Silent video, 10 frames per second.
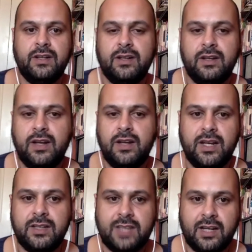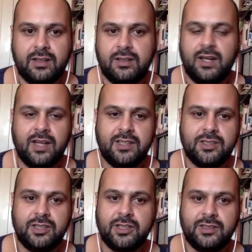a tech
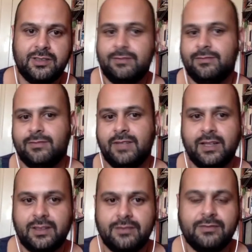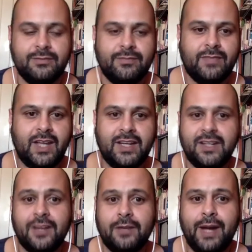editor, like edit
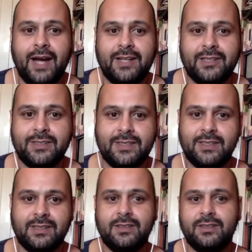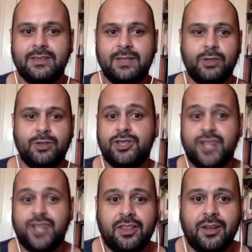their patterns and someone to
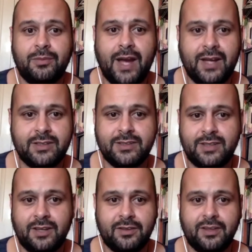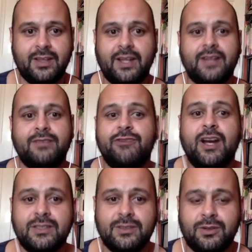check their patterns other than like
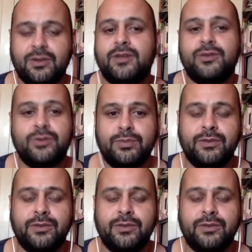friends or their group of